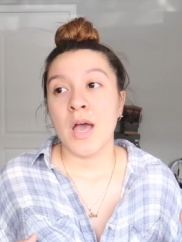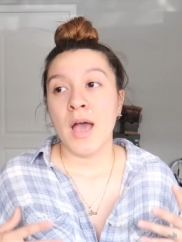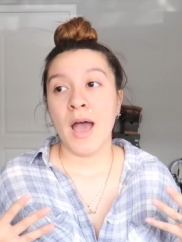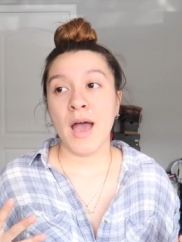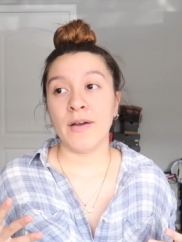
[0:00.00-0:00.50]

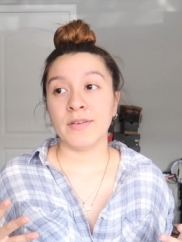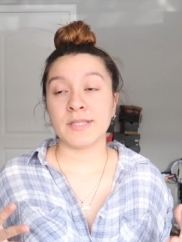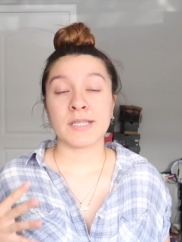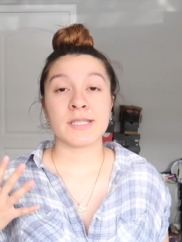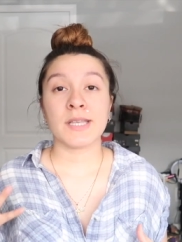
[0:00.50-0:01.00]
have a
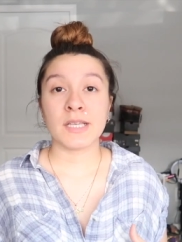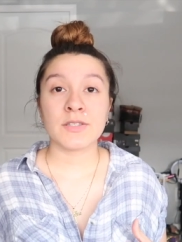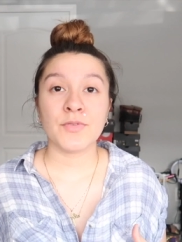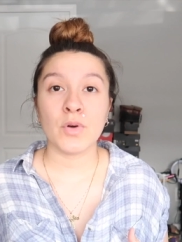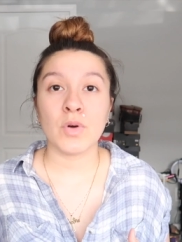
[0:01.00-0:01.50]

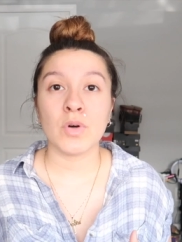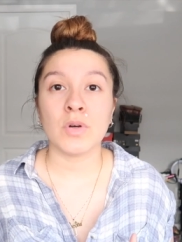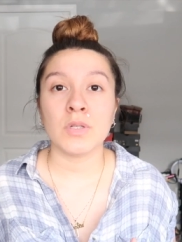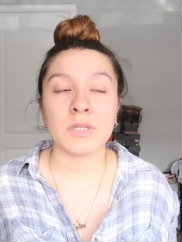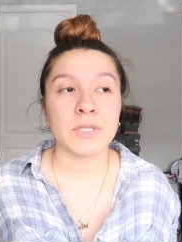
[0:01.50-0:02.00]

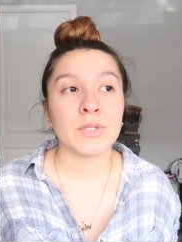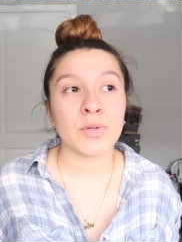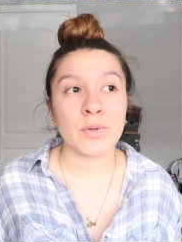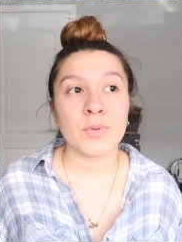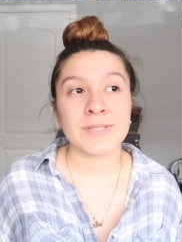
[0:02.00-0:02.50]
successful
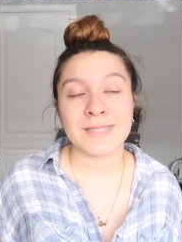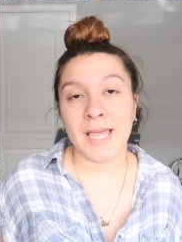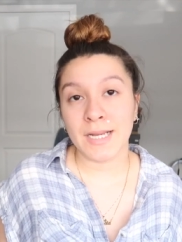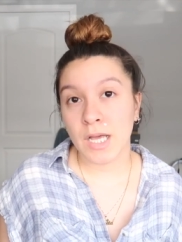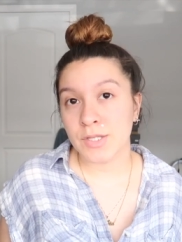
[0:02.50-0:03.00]
little
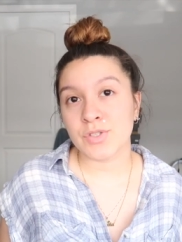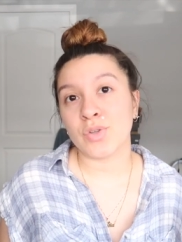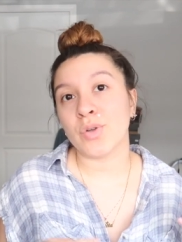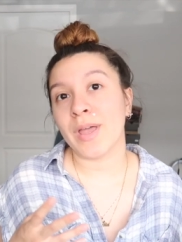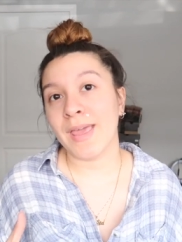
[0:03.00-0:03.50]
side
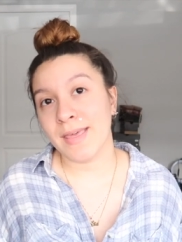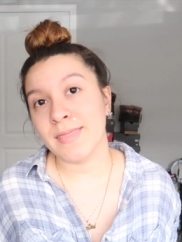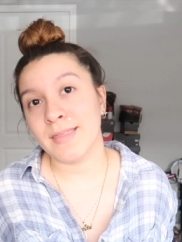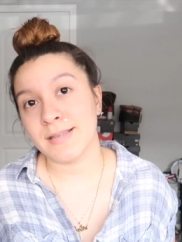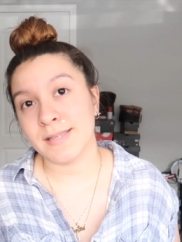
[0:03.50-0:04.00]
hustle
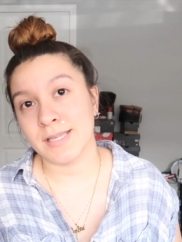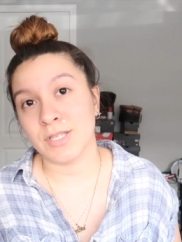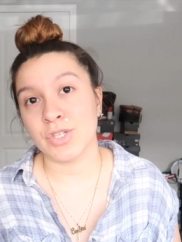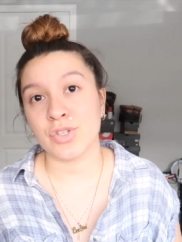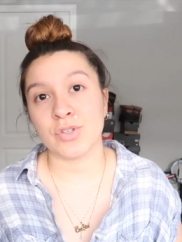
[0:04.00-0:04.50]
in this
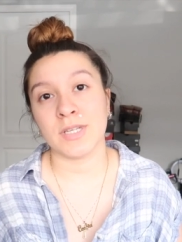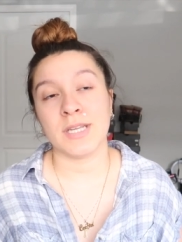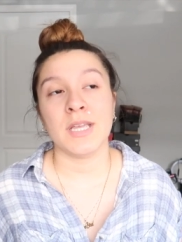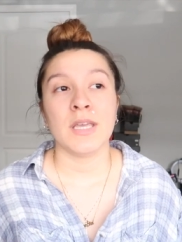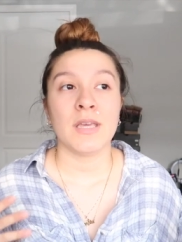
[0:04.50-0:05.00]

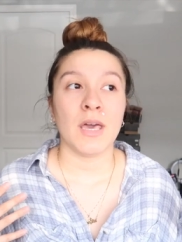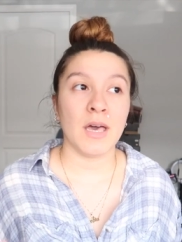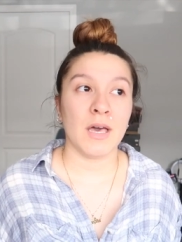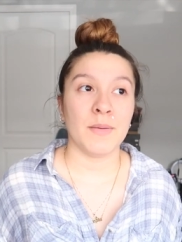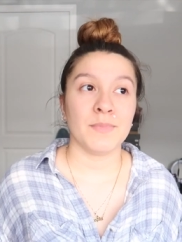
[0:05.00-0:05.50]
industry
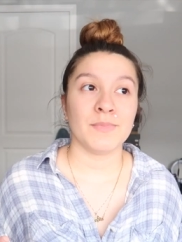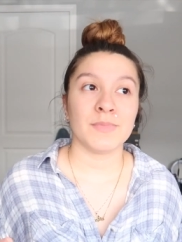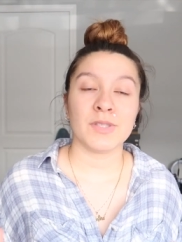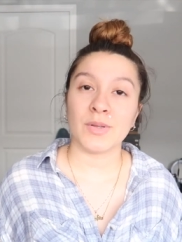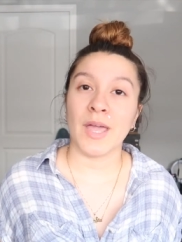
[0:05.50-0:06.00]
um,
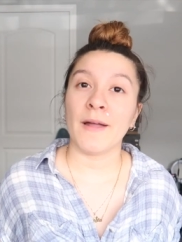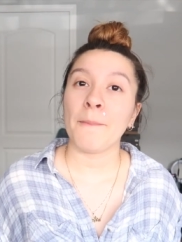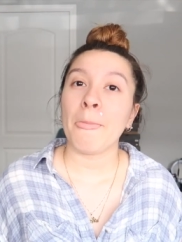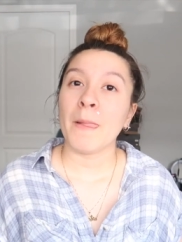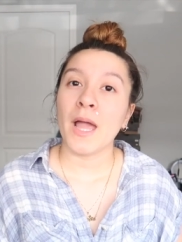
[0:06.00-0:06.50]
so yeah.
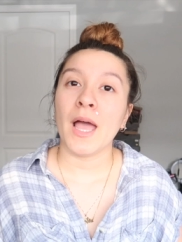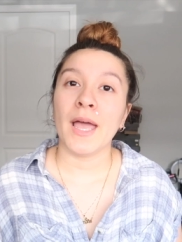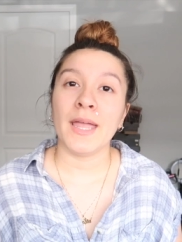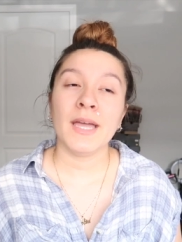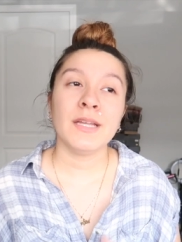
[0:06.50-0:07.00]

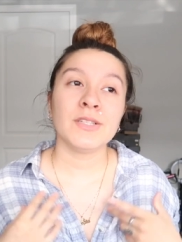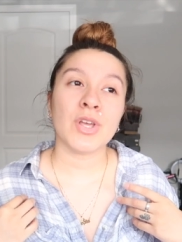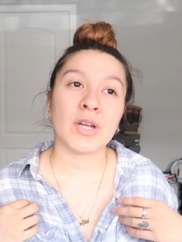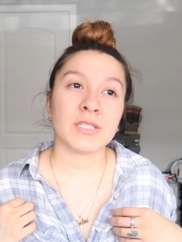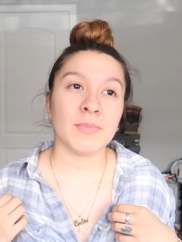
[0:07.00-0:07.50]
I had
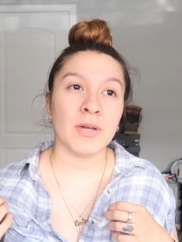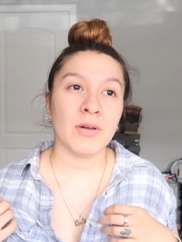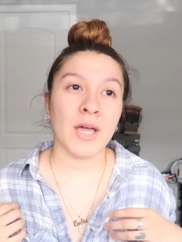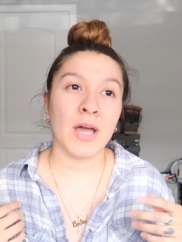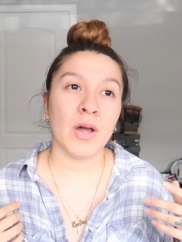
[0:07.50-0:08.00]
talked
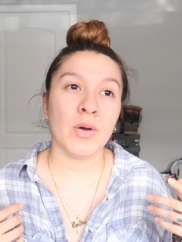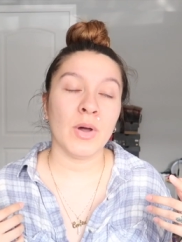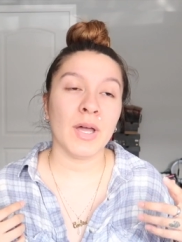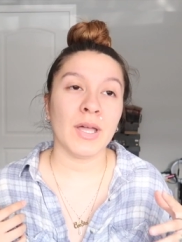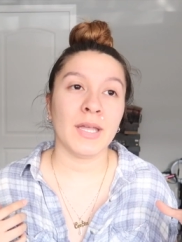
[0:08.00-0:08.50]
about how
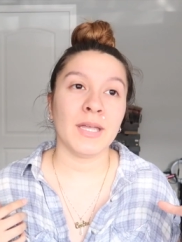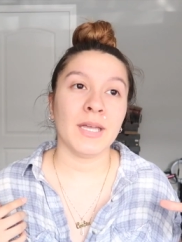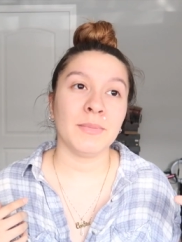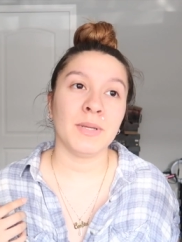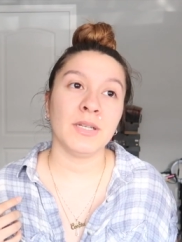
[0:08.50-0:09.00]
I
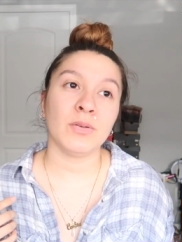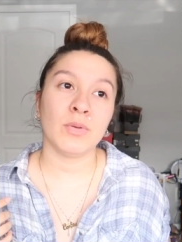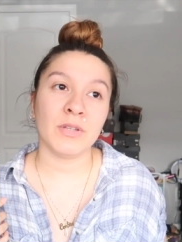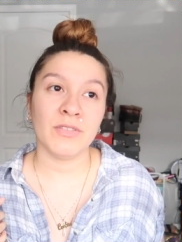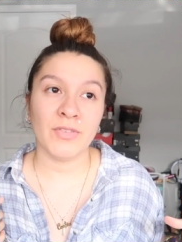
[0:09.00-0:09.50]
had made an
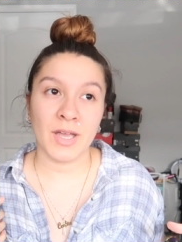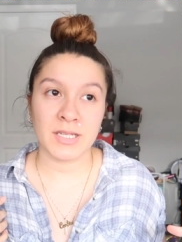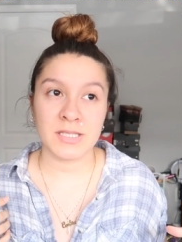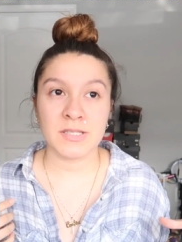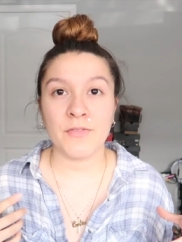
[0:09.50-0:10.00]

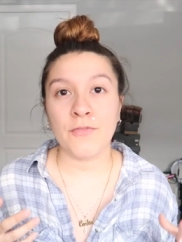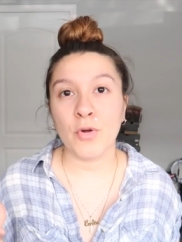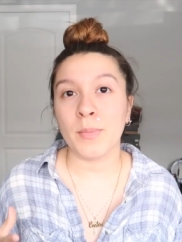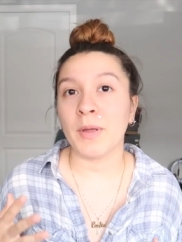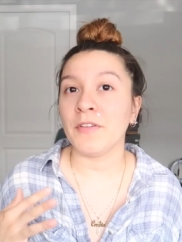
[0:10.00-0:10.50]
OnlyFans
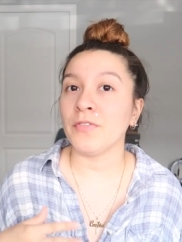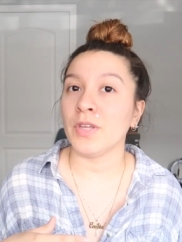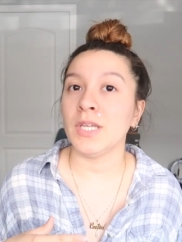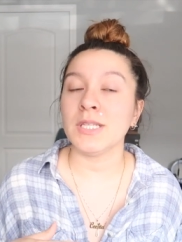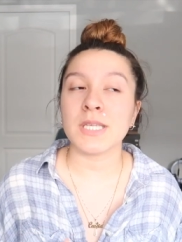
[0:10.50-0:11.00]
for my
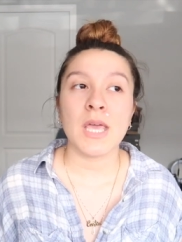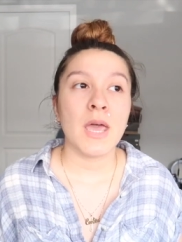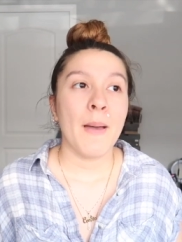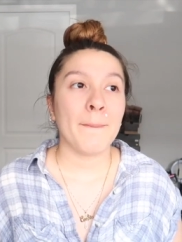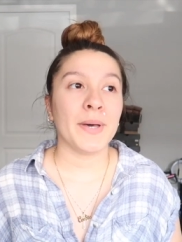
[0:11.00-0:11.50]
feet,
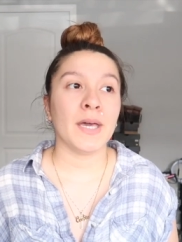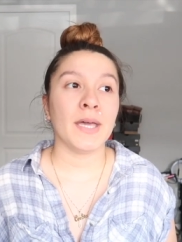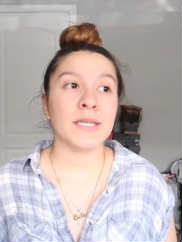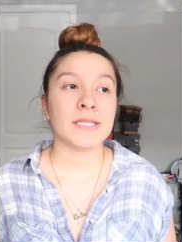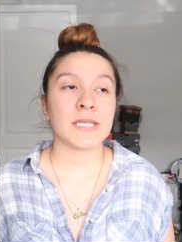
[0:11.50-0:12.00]

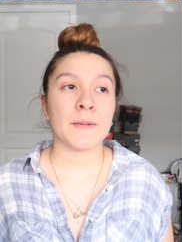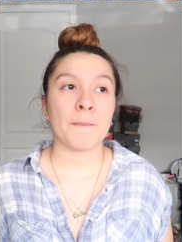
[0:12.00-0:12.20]
but